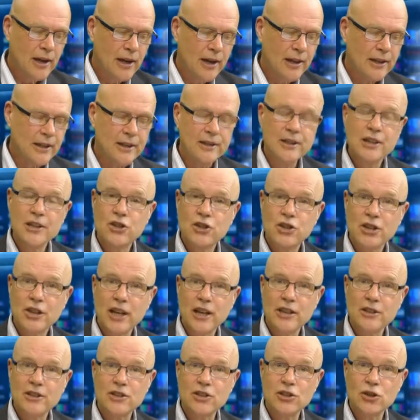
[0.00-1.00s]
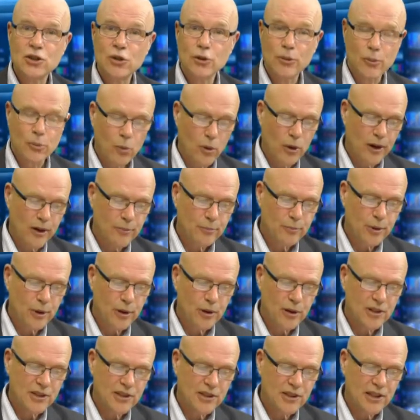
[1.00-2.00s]
It initiates Europe-wide
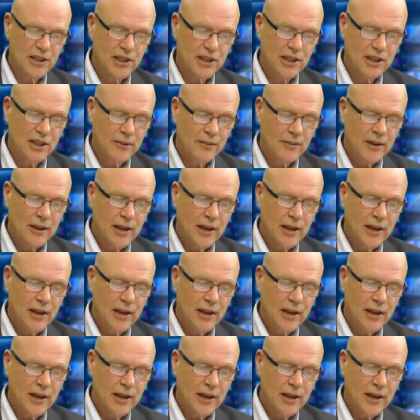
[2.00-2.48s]
policy